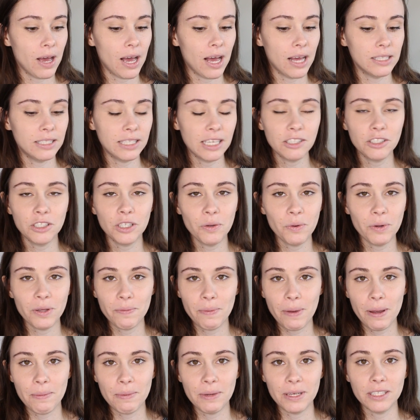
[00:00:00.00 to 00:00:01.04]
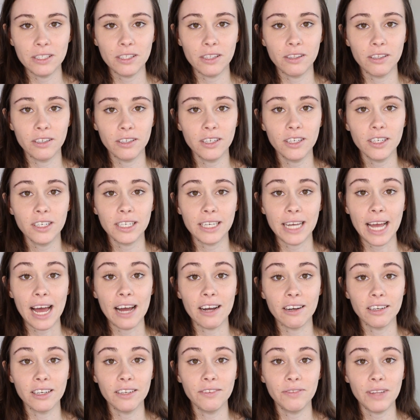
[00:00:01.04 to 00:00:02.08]
Essentially with babies, their
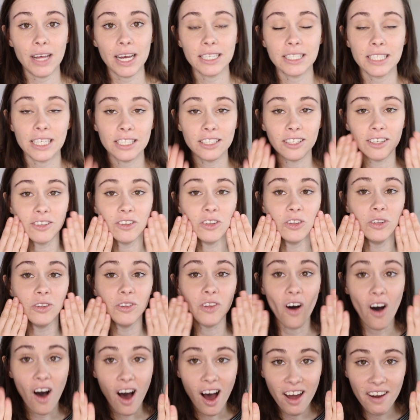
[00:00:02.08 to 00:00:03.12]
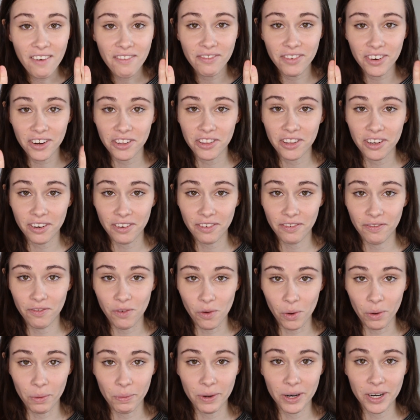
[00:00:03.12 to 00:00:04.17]
gag reflex is a lot further
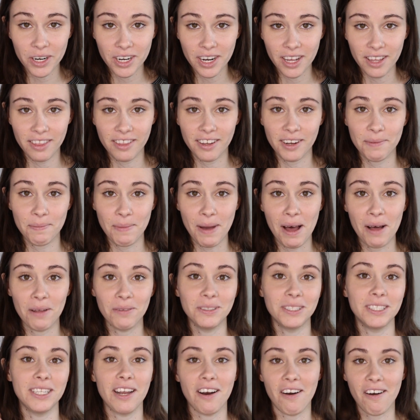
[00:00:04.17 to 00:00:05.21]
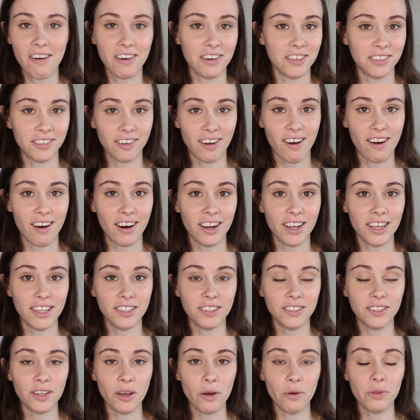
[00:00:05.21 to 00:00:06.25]
forward in their mouths than ours are.
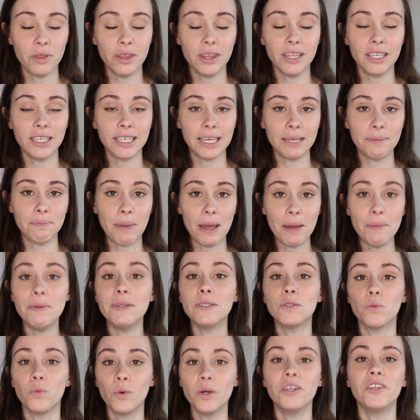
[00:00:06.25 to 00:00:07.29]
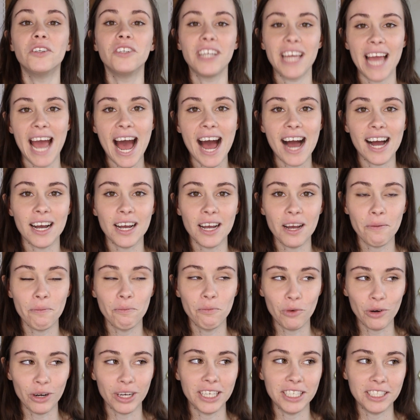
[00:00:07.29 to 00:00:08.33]
And so babies will gag
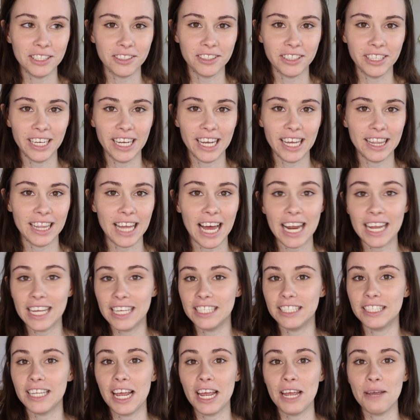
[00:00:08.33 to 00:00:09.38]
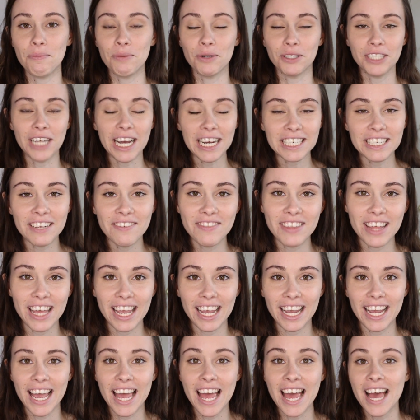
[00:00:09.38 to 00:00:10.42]
more easily, and that is a protective
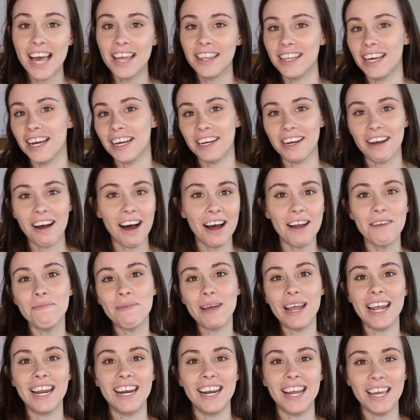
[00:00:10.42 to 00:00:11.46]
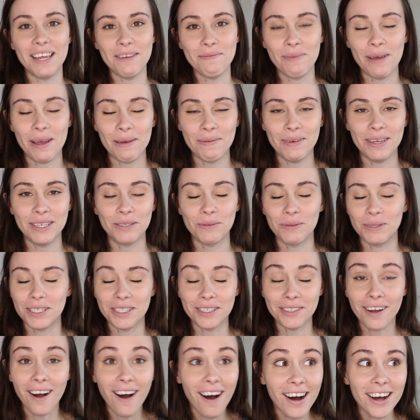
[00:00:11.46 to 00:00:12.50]
thing that God made in babies, which
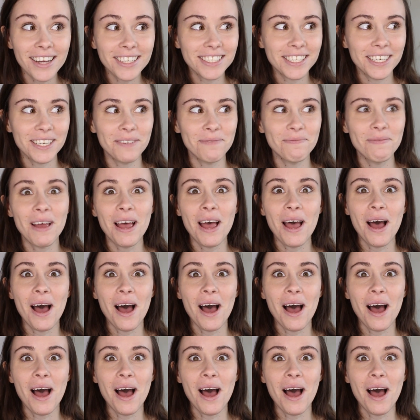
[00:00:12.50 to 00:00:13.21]
is awesome,